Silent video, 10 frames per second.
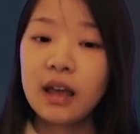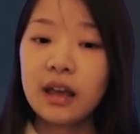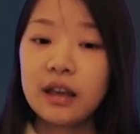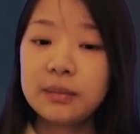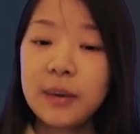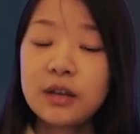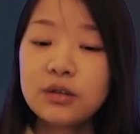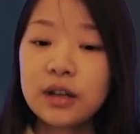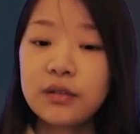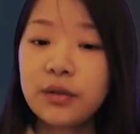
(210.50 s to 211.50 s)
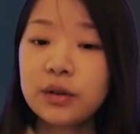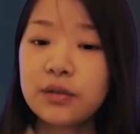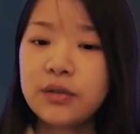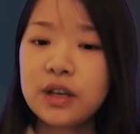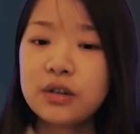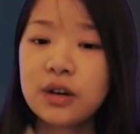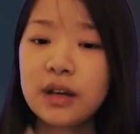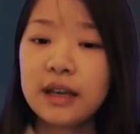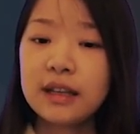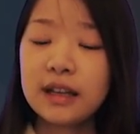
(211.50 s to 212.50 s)
especially for the
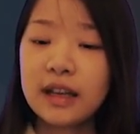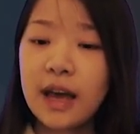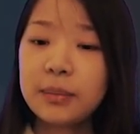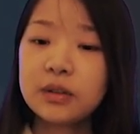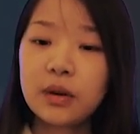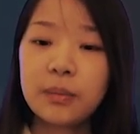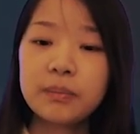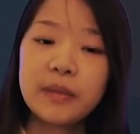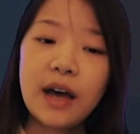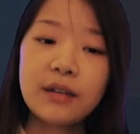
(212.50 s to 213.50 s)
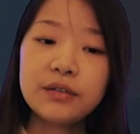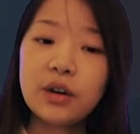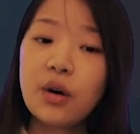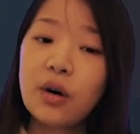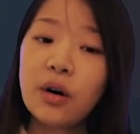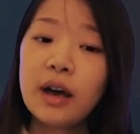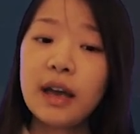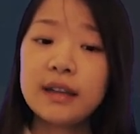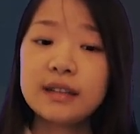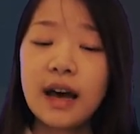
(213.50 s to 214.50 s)
feature eating capsule. After all,
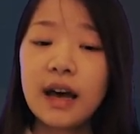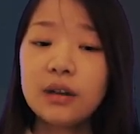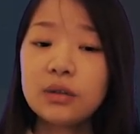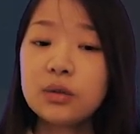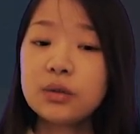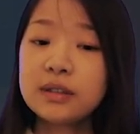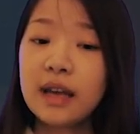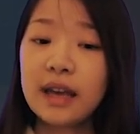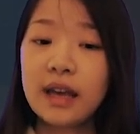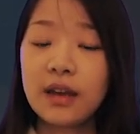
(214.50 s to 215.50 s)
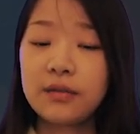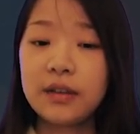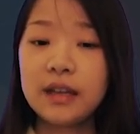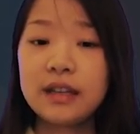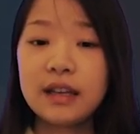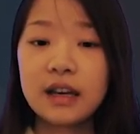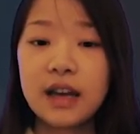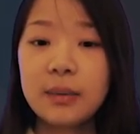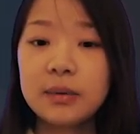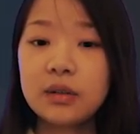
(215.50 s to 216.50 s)
it's hard to say if eating a
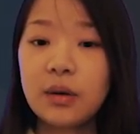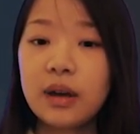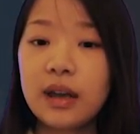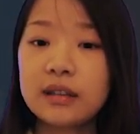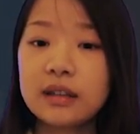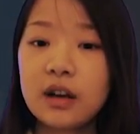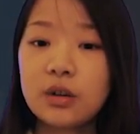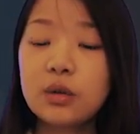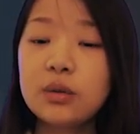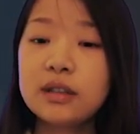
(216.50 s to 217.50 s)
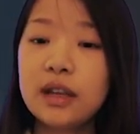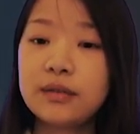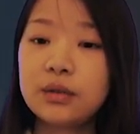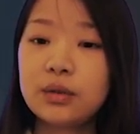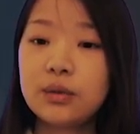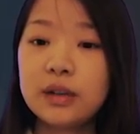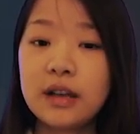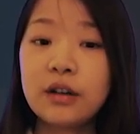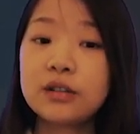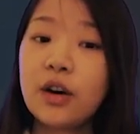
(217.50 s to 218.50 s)
capsule is conclusive to the
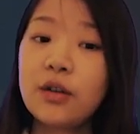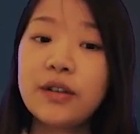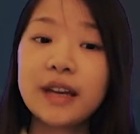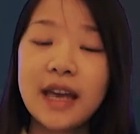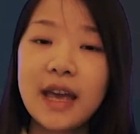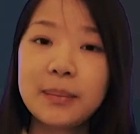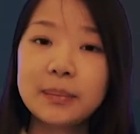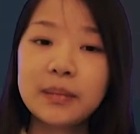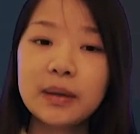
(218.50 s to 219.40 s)
result of a game.